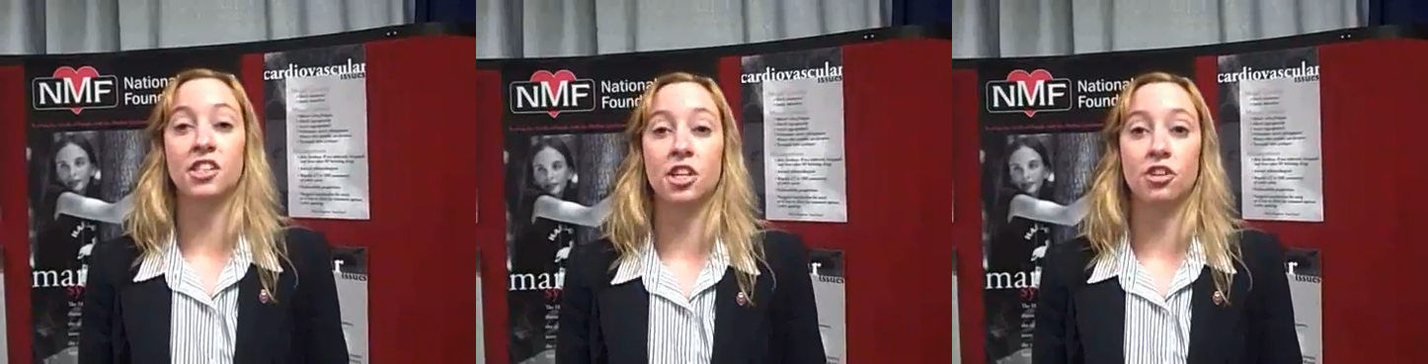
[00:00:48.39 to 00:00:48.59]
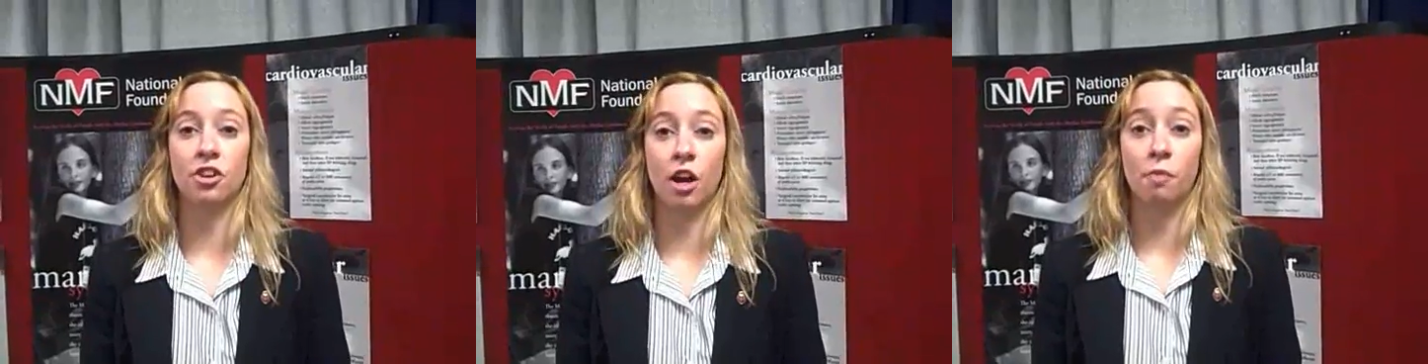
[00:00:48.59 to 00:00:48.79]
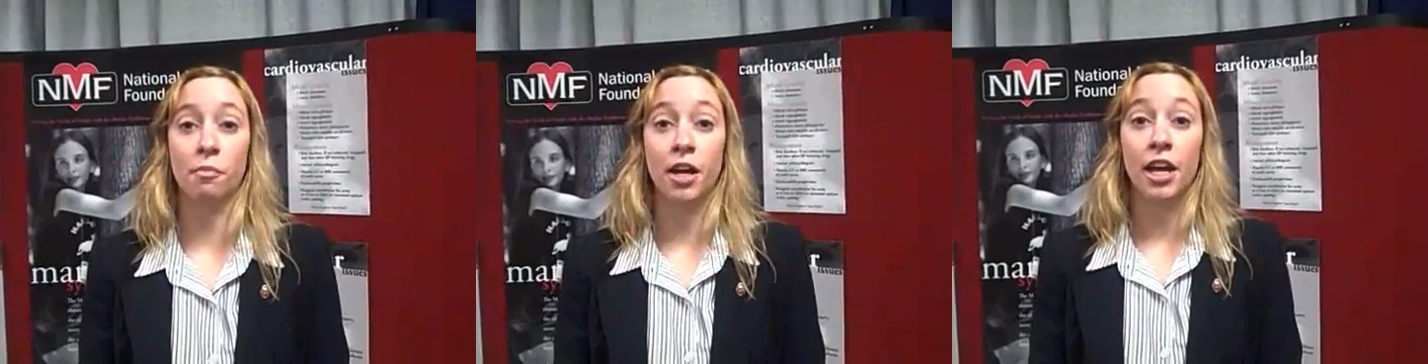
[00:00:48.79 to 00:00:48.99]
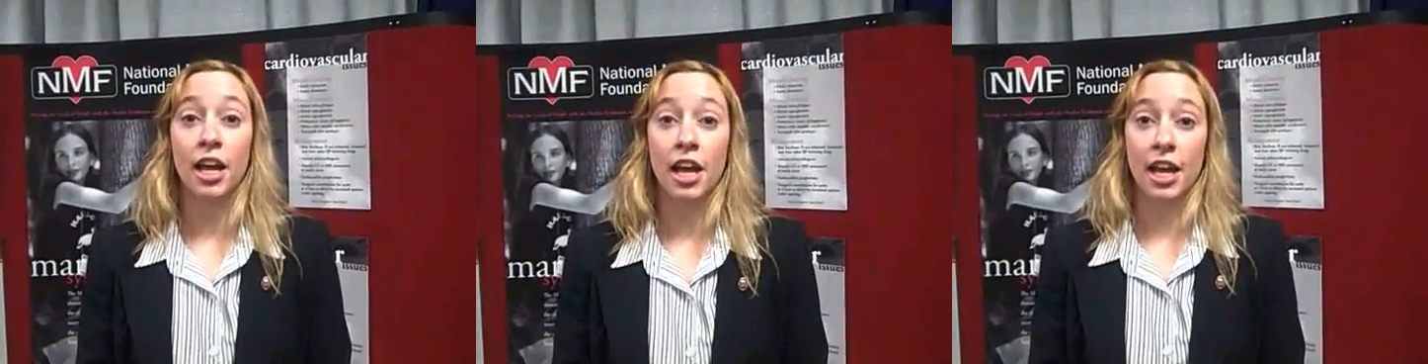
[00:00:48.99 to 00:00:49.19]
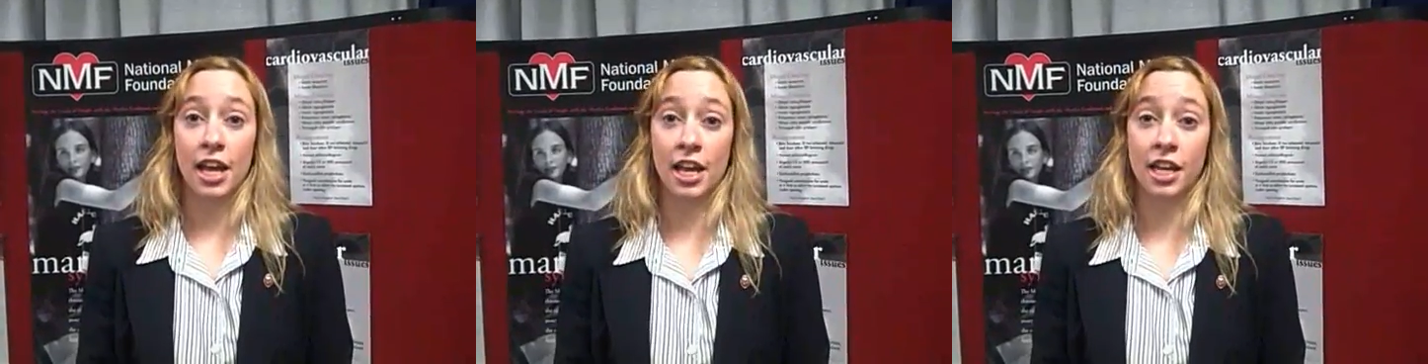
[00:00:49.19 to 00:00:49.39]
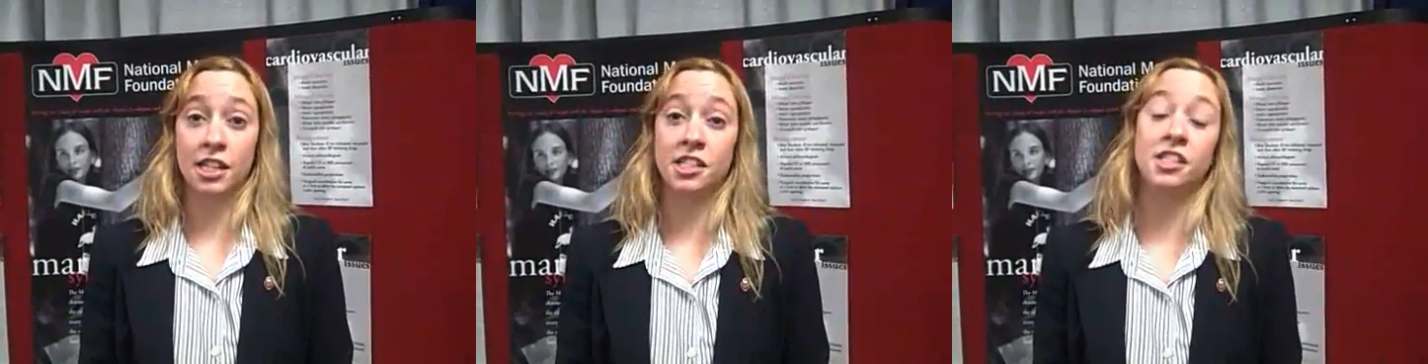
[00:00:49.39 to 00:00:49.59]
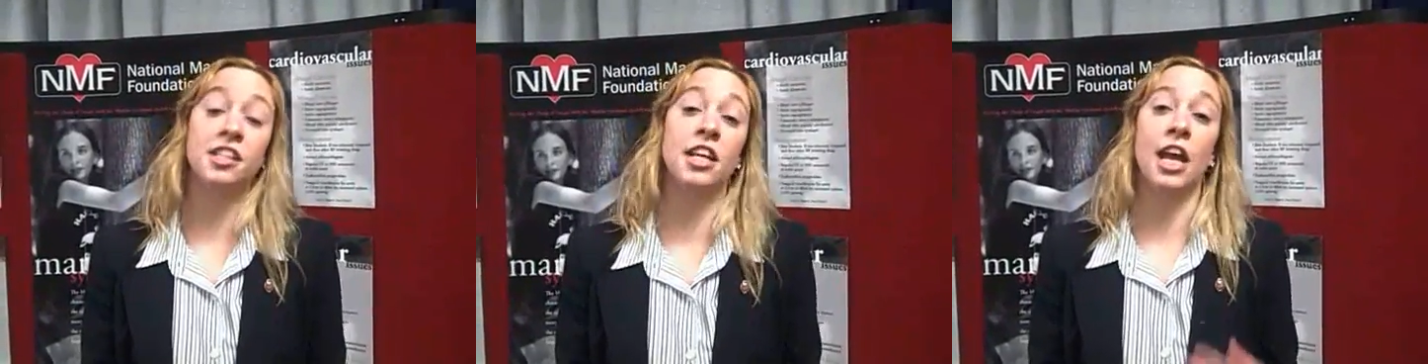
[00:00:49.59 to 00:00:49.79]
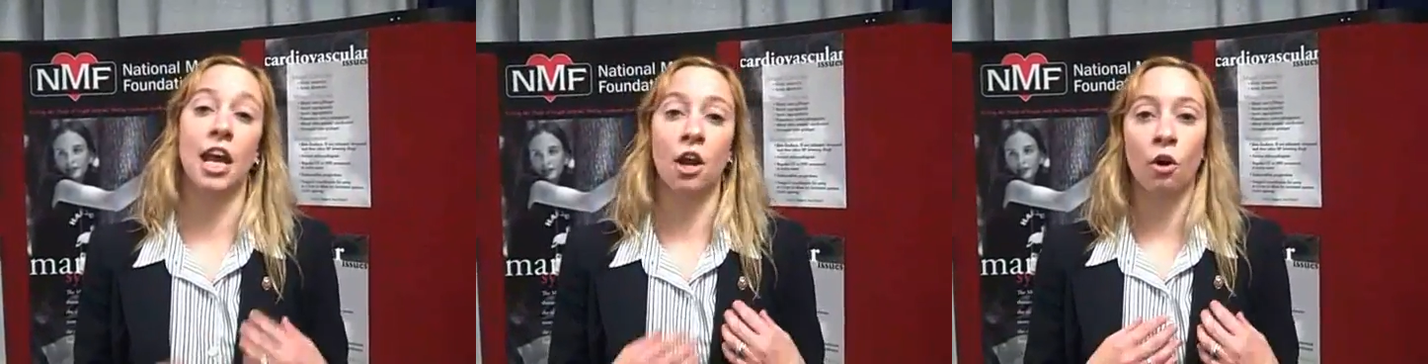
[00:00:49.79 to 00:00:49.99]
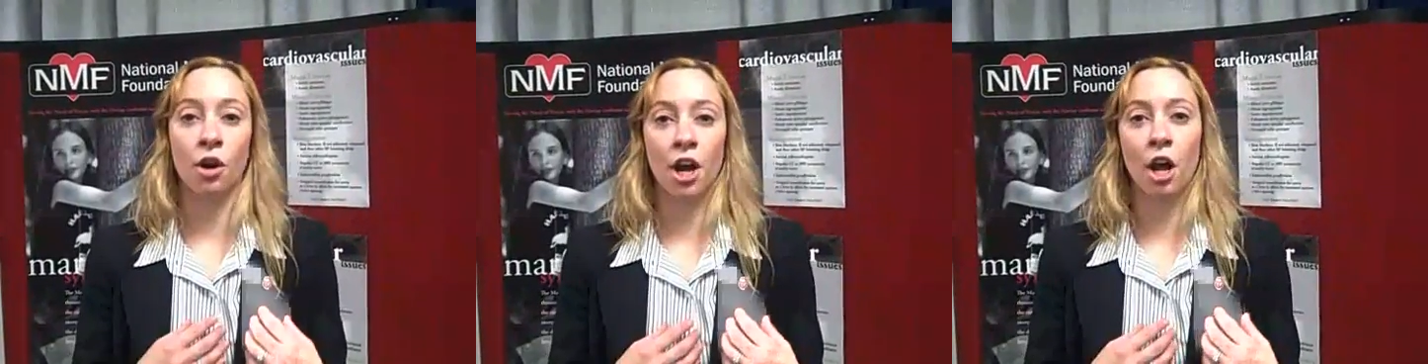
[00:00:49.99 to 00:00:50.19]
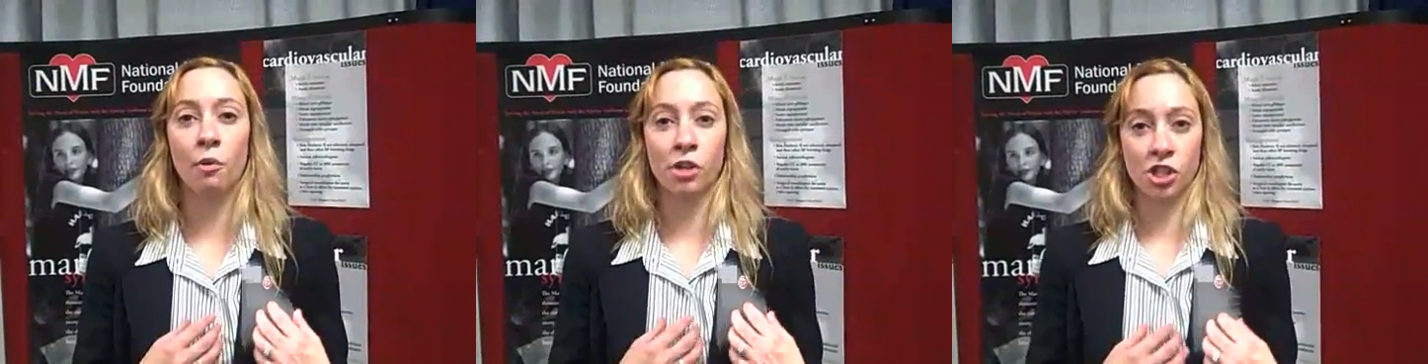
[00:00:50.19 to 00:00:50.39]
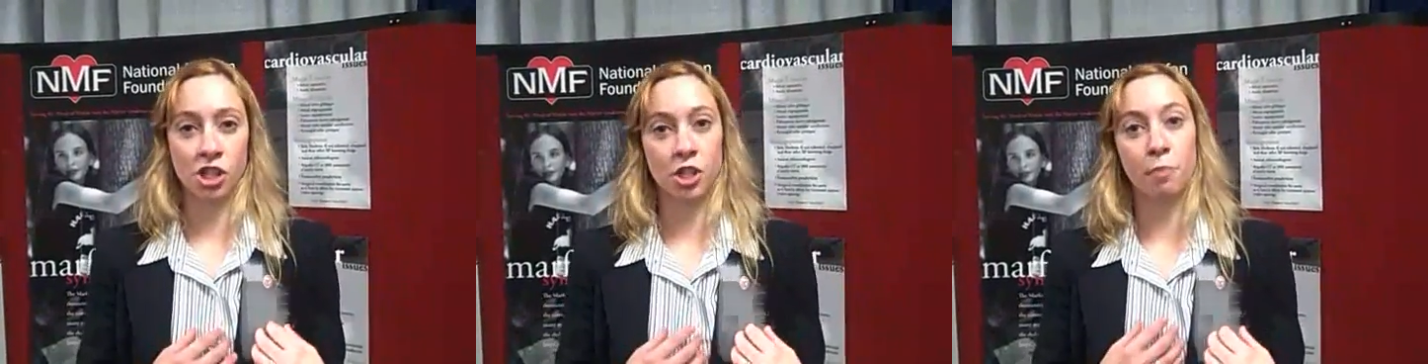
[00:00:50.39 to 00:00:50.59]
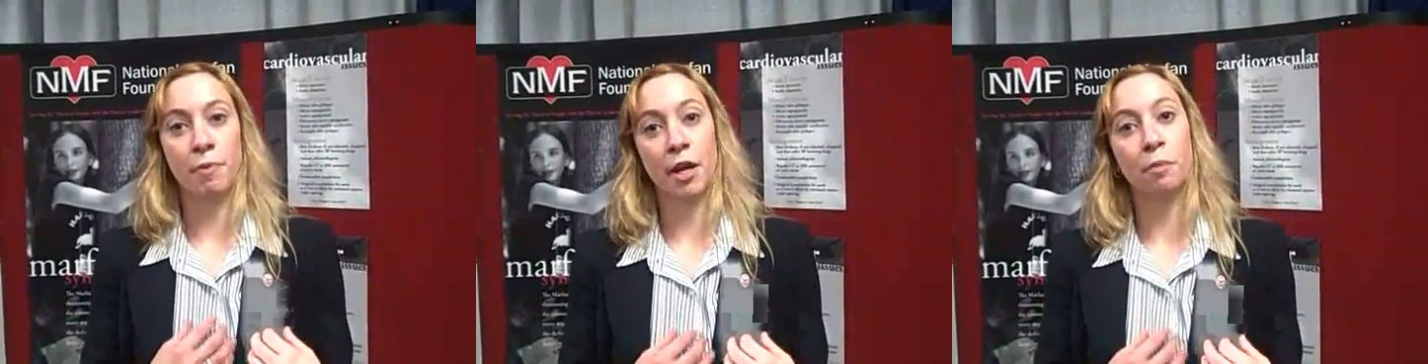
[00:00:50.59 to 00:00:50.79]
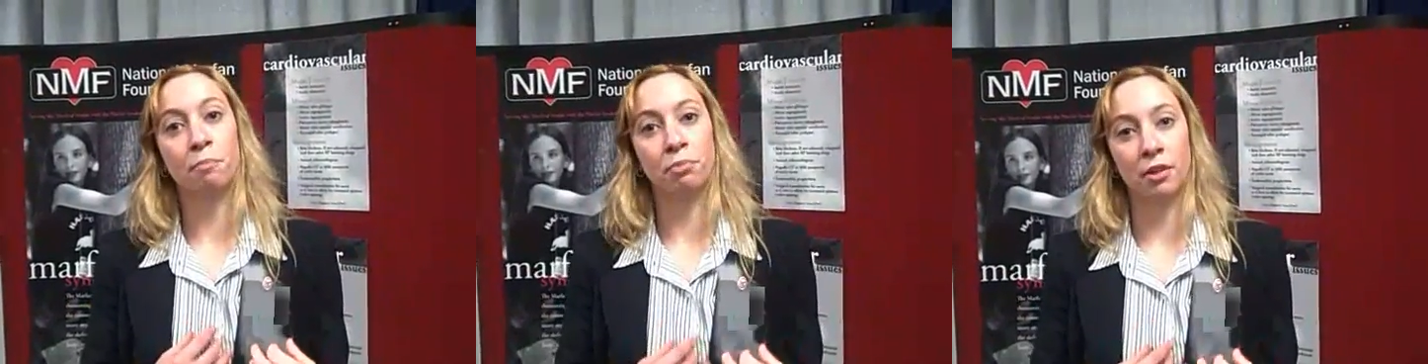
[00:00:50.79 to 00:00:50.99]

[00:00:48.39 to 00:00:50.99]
syndrome is the aorta, which is the big